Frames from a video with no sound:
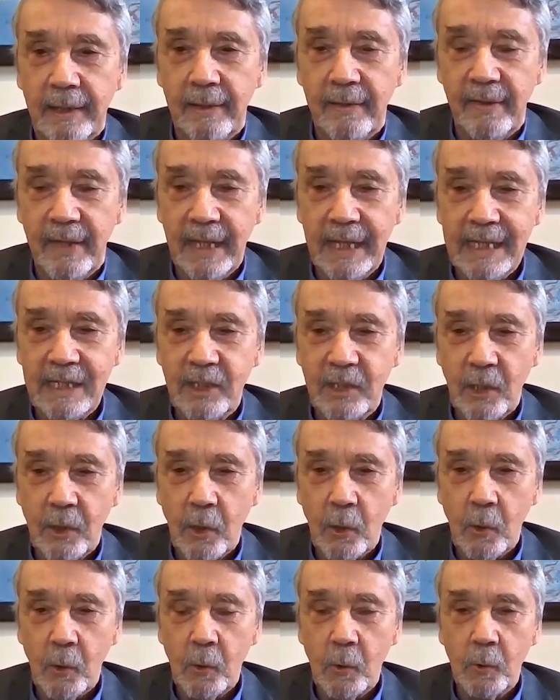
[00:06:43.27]
they
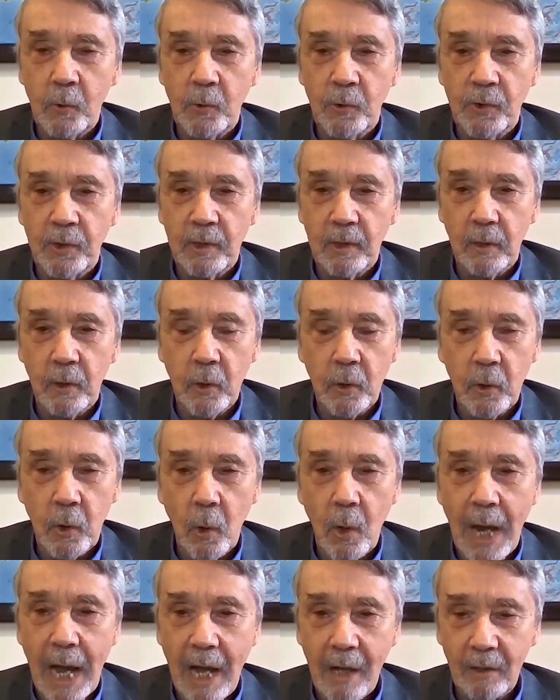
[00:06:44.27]
chose
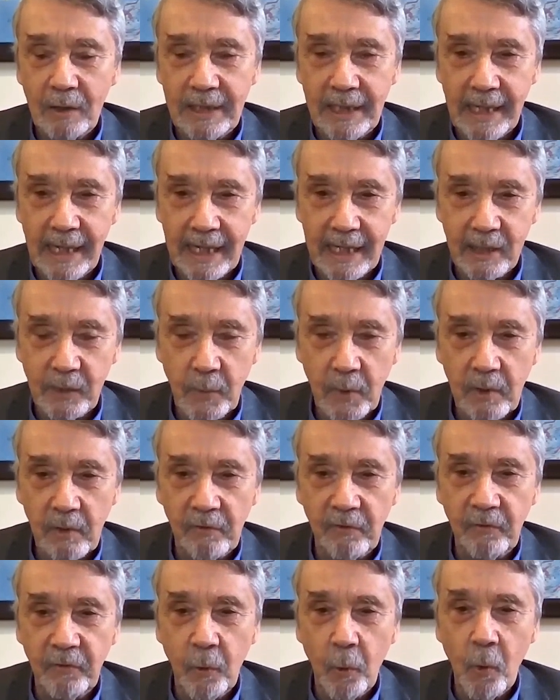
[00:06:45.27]
Huhuhaute as one
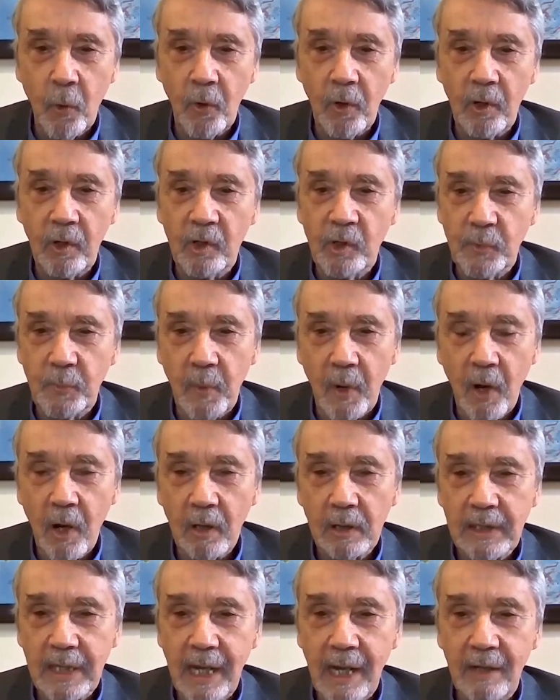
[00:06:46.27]
of 4
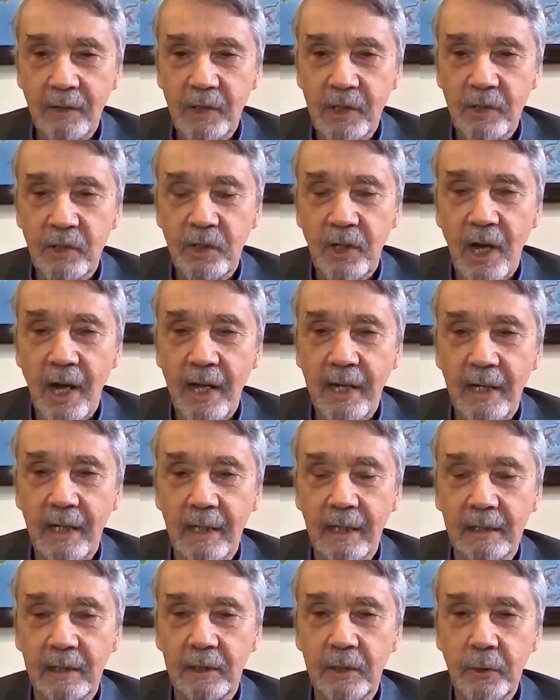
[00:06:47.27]
small towns in
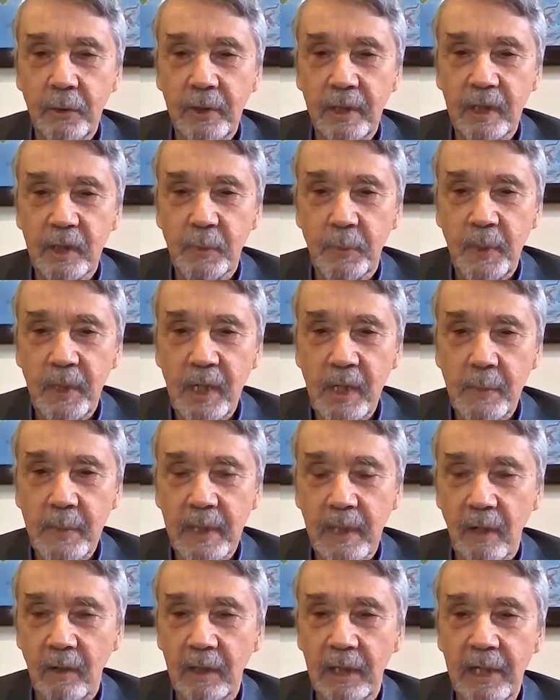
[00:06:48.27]
China to do an
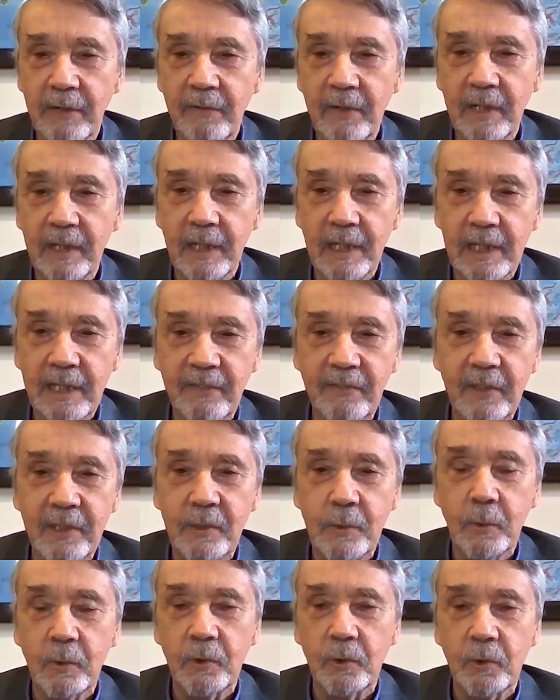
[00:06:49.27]
experiment on giving
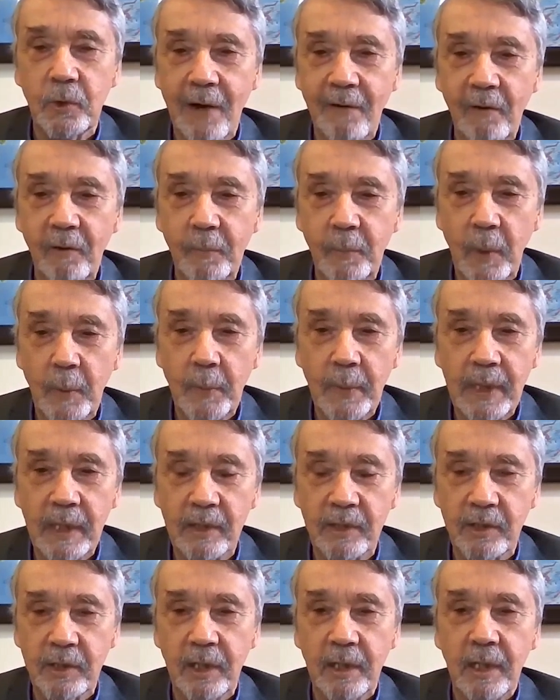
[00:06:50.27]
individual travel
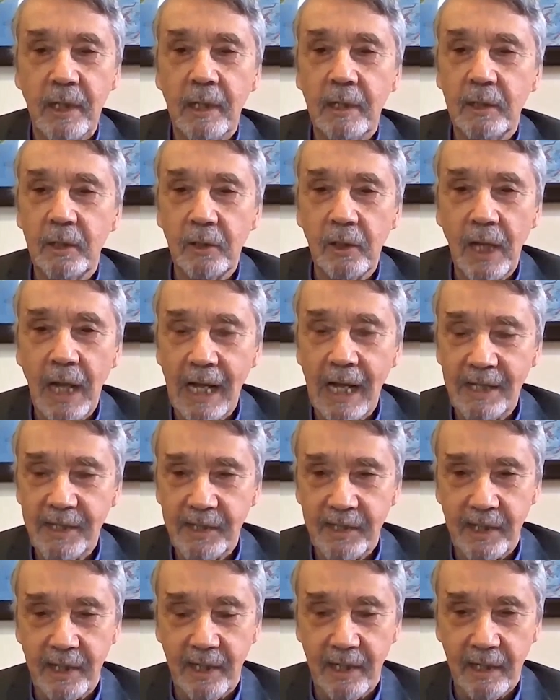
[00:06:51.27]
permits to
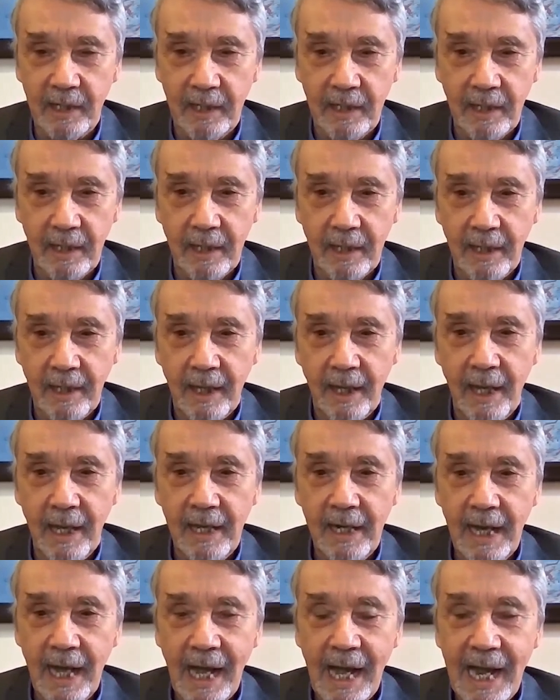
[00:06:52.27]
Lhasa.
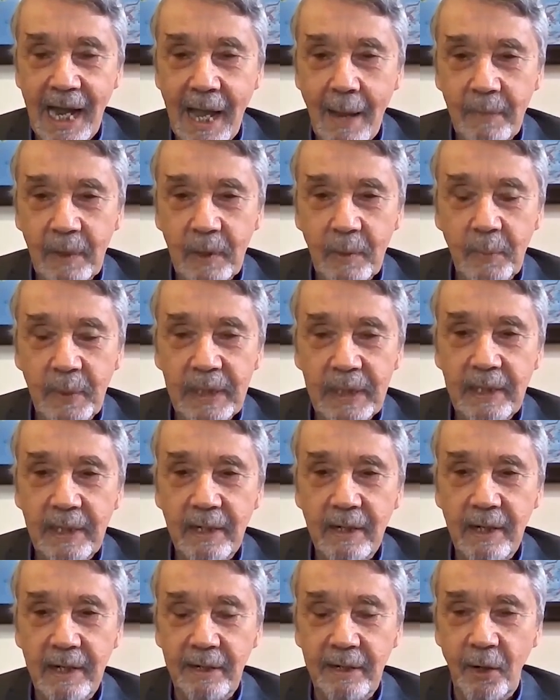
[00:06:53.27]
And I happened to be
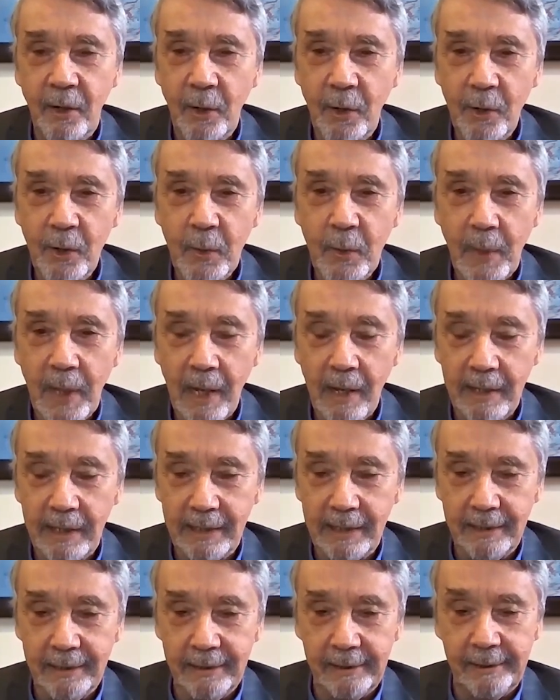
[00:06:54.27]
there and heard about
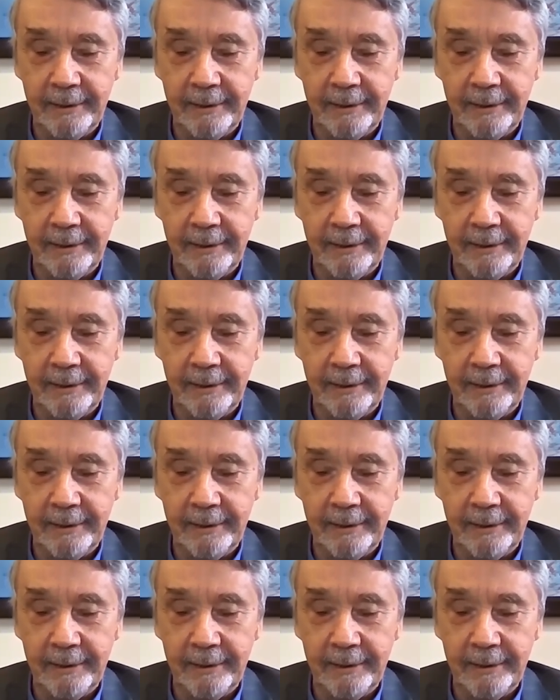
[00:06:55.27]
it.